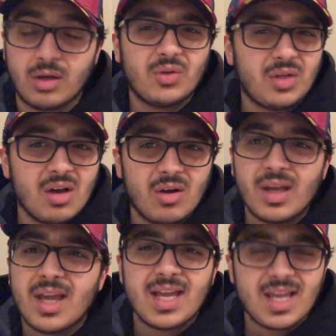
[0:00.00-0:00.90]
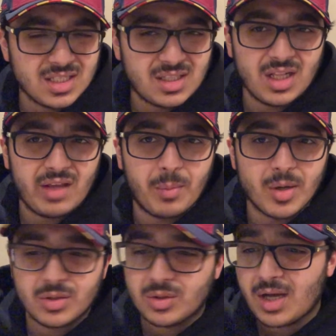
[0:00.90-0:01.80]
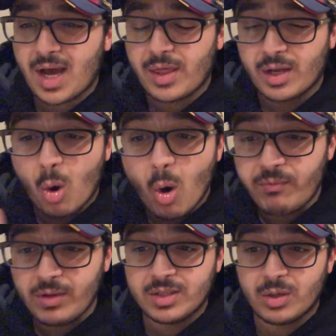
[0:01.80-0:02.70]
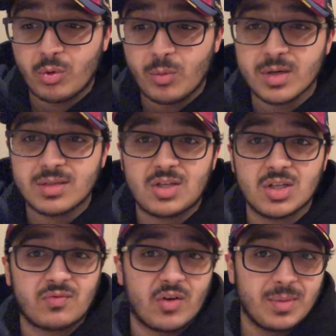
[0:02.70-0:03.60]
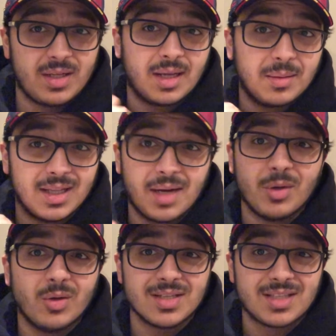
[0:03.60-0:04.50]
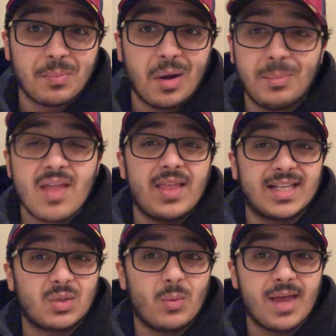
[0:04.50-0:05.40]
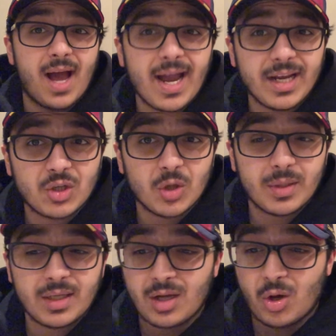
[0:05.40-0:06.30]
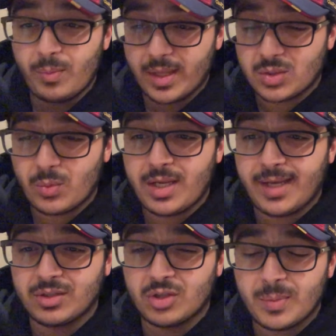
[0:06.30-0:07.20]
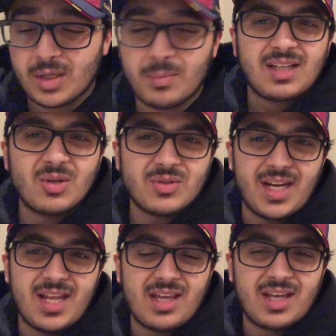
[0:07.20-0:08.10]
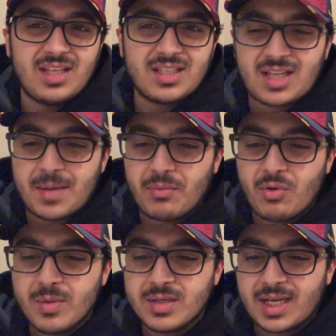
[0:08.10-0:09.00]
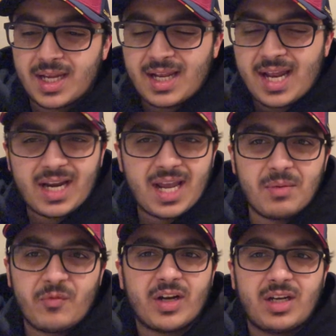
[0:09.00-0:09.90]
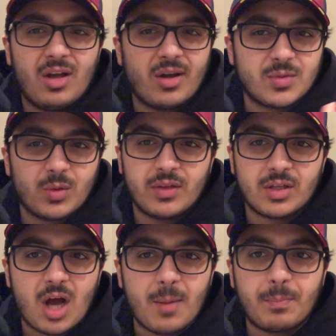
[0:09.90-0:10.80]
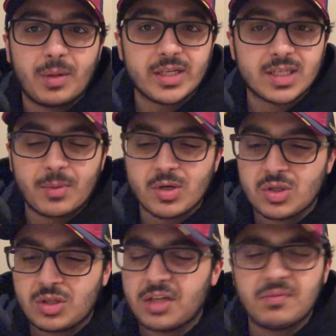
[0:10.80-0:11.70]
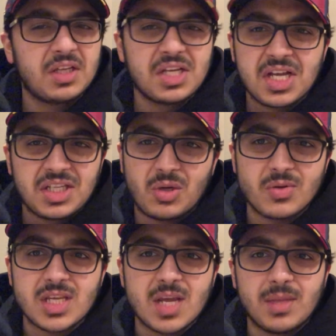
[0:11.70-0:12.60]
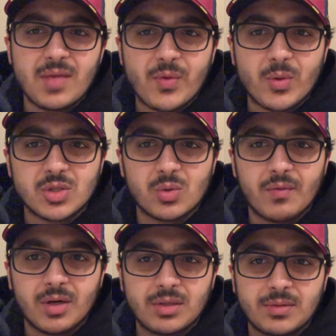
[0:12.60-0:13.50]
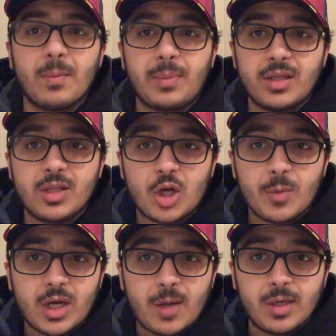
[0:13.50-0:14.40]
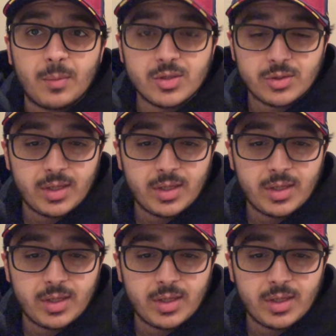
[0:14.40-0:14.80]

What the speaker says: De Jong is not leaving Barcelona. I think hopefully these are rumors just for him to tell him, let him know to step up. That's the way that I interpret it. I hope that's the way you guys interpret it. But don't see anything in these type of rumors. Like, again, Frankie de Jong is one of the top players at Barcelona. Don't see him leaving whatsoever. A player that could be coming to Barcelona